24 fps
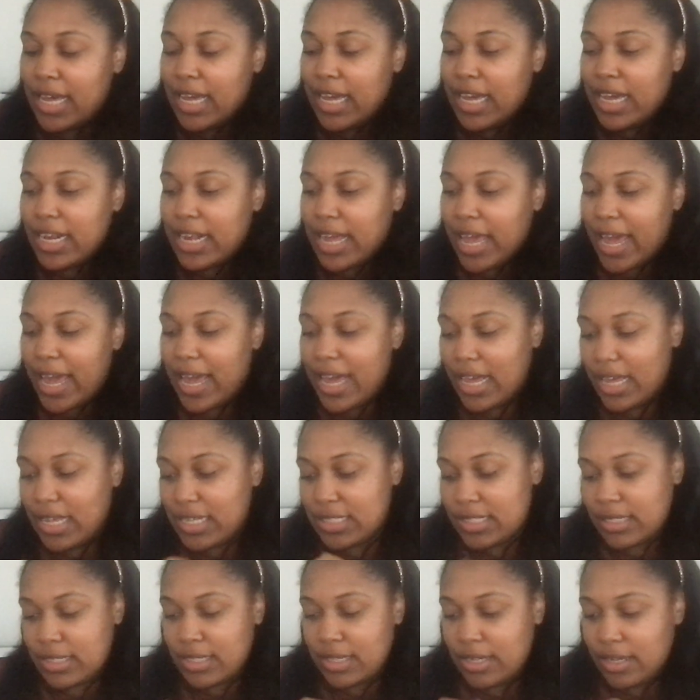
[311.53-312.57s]
it has
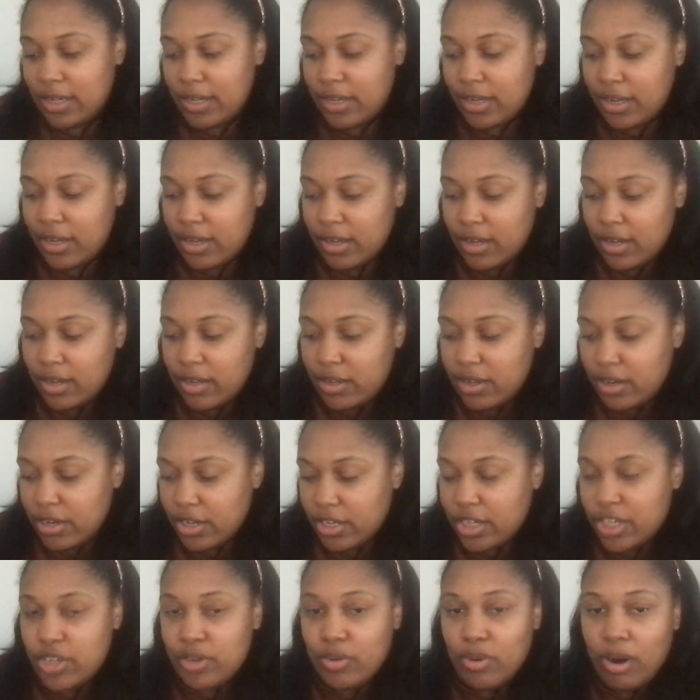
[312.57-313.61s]
a
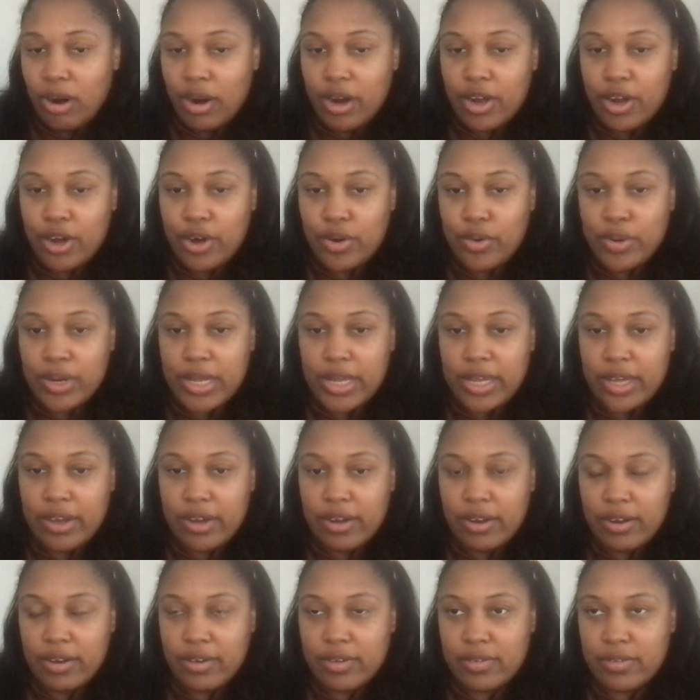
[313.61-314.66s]
QR code
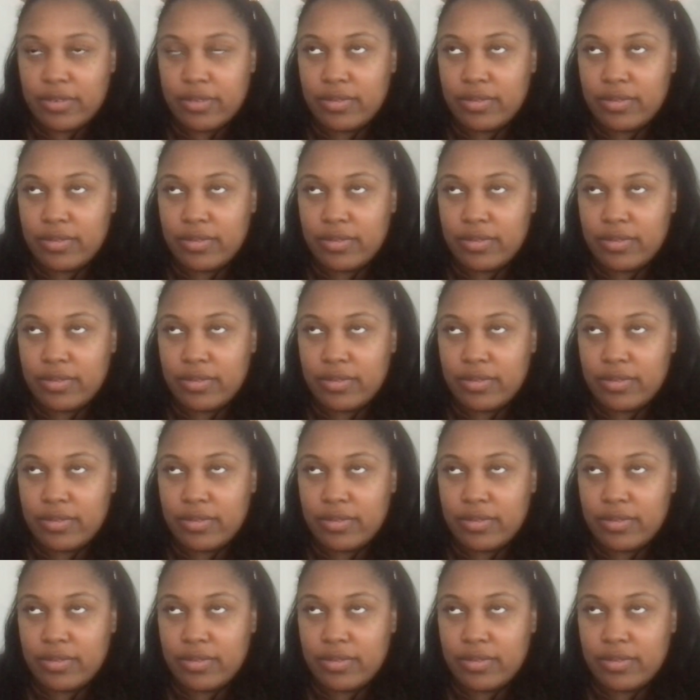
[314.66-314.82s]
here